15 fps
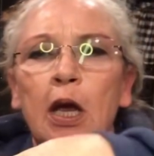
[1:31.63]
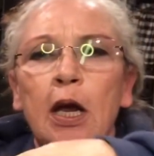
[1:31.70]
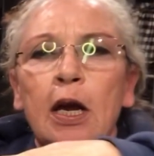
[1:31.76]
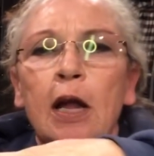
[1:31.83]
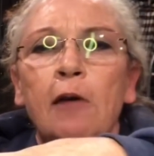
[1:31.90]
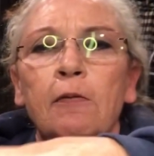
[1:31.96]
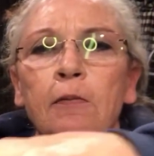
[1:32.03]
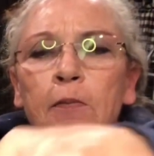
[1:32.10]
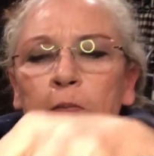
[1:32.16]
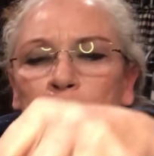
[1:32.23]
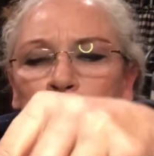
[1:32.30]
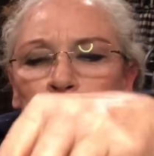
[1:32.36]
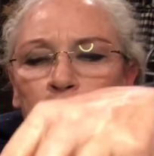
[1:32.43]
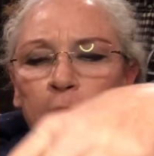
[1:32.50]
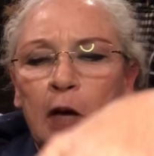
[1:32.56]
And I've
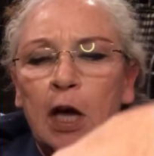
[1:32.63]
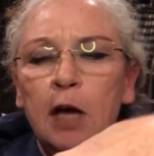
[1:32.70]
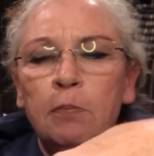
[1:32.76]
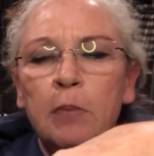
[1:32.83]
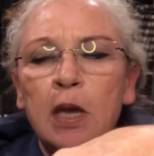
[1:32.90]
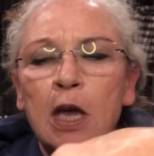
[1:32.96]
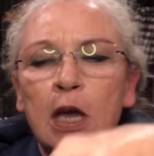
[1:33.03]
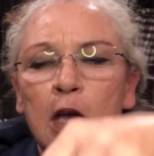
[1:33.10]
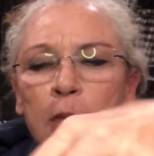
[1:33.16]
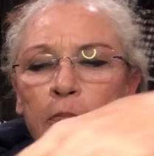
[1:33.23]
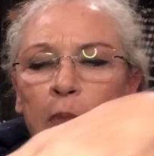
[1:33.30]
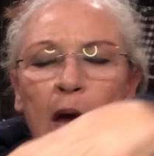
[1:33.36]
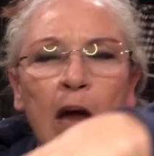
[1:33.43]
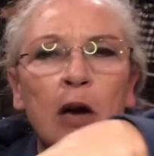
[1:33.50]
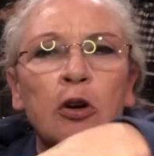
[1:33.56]
cut me up,
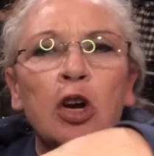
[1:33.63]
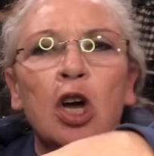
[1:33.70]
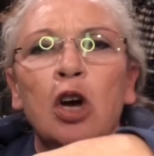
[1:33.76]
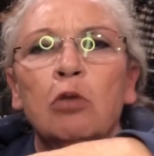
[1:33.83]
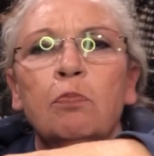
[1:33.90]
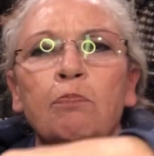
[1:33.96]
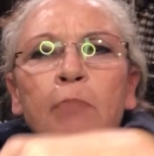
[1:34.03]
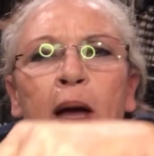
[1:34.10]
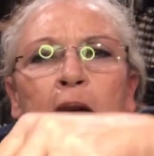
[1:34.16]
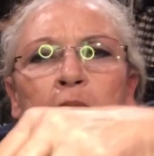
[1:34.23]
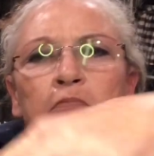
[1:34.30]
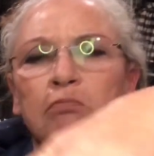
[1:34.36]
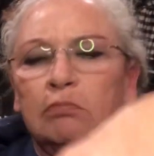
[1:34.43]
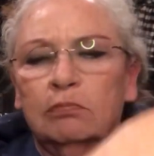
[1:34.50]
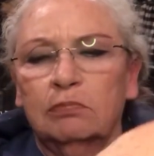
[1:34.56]
I don't know, about
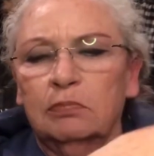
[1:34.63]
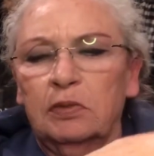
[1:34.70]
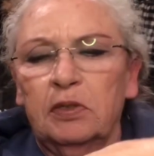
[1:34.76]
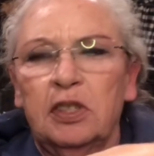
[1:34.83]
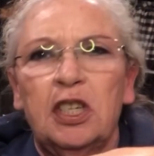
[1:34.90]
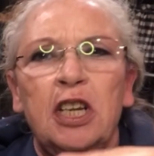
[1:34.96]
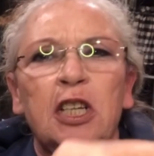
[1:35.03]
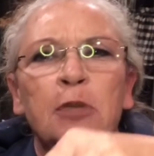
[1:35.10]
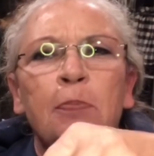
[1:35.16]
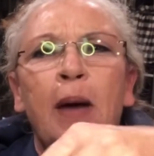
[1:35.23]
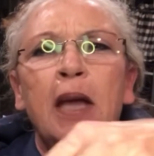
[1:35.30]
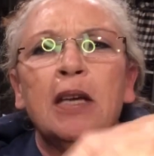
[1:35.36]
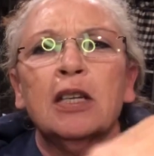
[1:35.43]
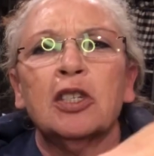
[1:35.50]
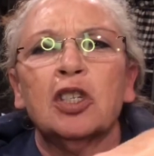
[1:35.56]
six
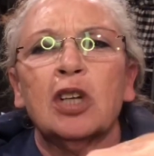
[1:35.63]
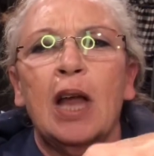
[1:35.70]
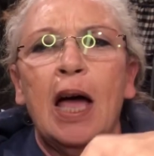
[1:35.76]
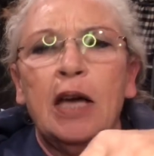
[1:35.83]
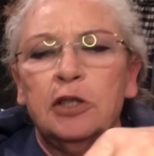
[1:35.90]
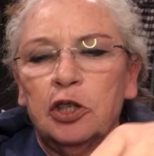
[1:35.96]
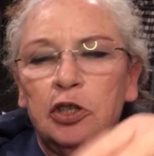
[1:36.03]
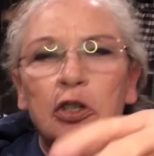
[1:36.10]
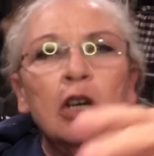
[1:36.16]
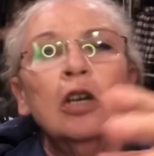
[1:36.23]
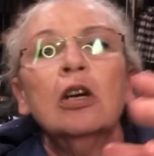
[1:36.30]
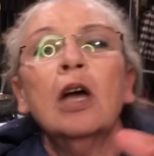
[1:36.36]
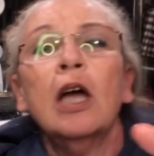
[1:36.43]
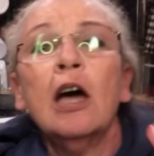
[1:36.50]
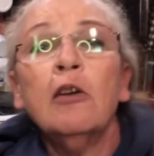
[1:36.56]
bacon slices.
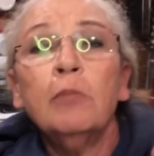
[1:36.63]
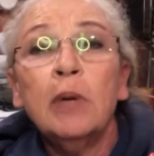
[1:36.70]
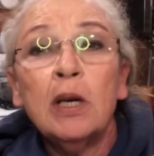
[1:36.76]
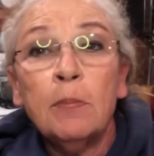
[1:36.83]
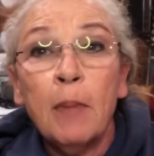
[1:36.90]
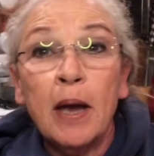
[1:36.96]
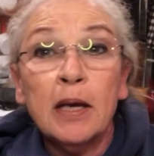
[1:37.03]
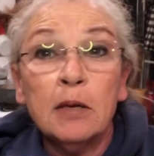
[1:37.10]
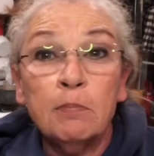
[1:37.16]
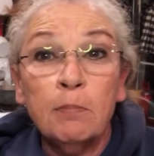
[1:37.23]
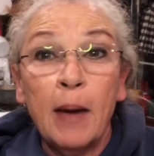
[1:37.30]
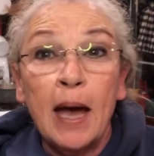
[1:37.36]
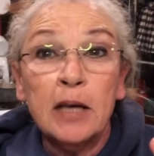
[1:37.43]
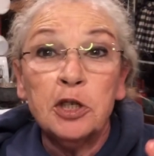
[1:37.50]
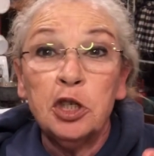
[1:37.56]
However many bacon
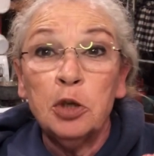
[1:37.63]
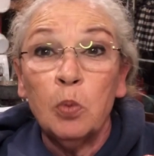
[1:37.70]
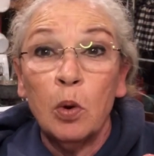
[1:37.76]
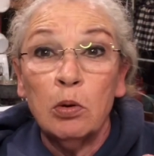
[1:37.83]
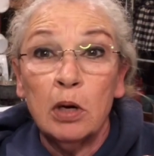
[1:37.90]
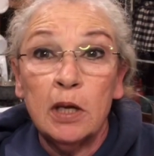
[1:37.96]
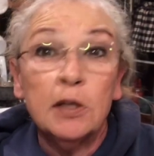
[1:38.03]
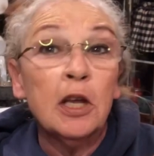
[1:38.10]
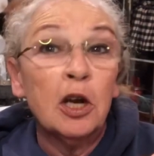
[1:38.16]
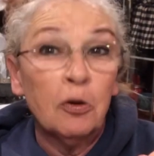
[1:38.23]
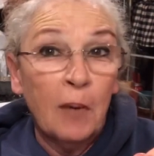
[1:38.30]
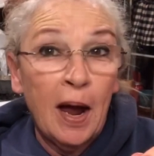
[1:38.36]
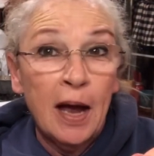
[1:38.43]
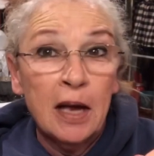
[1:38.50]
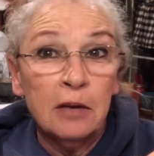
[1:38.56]
bites you want in there,
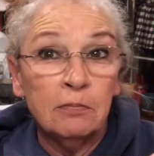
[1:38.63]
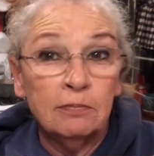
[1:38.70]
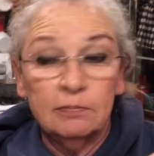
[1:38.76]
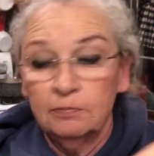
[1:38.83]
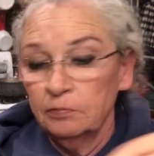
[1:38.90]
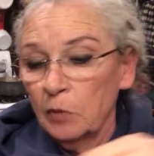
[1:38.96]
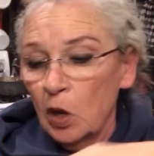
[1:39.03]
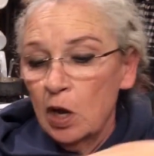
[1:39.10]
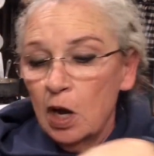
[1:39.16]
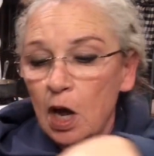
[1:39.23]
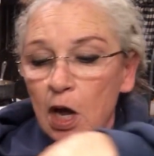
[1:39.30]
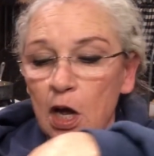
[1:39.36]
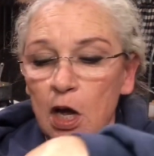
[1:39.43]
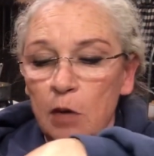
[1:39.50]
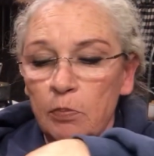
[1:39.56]
right?
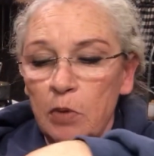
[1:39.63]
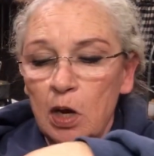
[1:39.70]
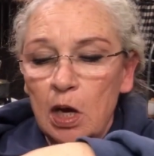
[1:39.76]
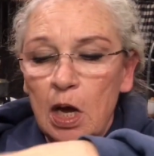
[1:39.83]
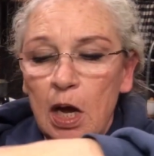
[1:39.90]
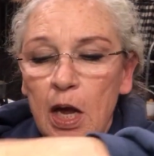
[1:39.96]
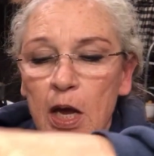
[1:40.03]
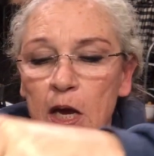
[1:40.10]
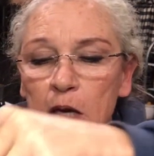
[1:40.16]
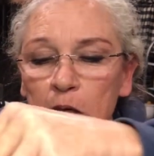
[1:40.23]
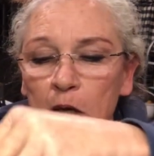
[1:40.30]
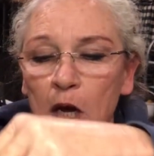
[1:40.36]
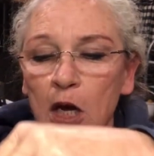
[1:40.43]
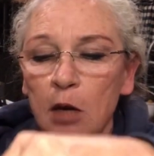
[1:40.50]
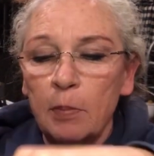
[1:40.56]
Um, and
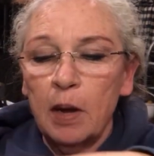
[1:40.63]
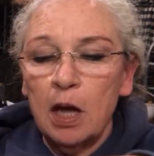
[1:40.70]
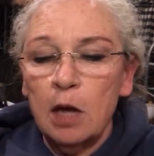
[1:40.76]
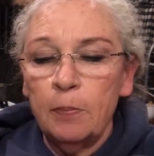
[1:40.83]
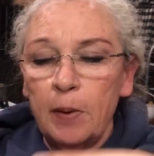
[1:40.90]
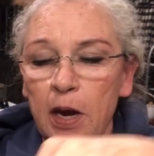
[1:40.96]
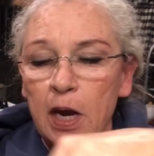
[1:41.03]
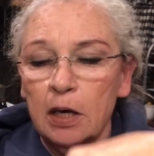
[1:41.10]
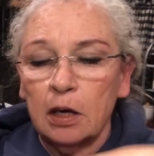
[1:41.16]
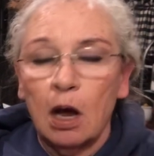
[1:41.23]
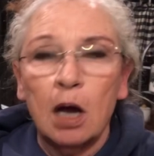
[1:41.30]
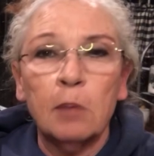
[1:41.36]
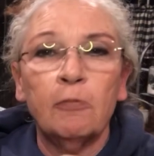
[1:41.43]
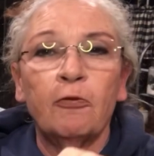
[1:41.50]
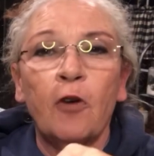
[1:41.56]
cut them up and
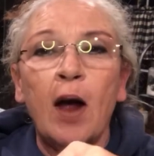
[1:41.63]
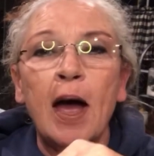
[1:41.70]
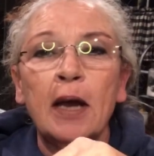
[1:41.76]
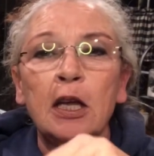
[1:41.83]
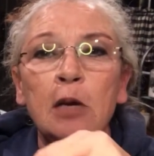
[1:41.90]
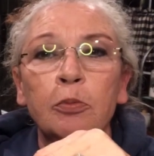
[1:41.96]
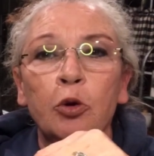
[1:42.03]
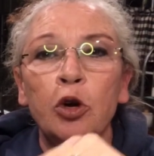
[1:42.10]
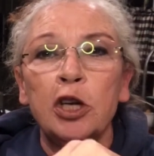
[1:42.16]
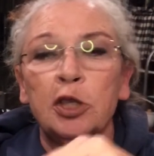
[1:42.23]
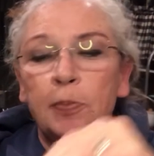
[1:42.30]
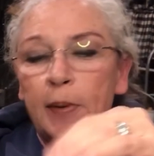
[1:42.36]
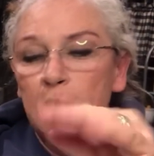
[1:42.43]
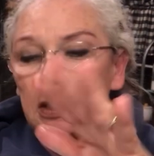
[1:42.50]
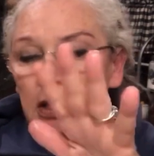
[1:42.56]
got them fried up
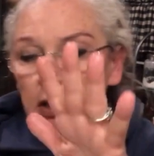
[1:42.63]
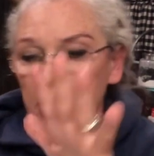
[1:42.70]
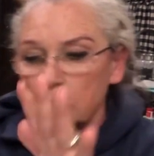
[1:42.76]
crispy.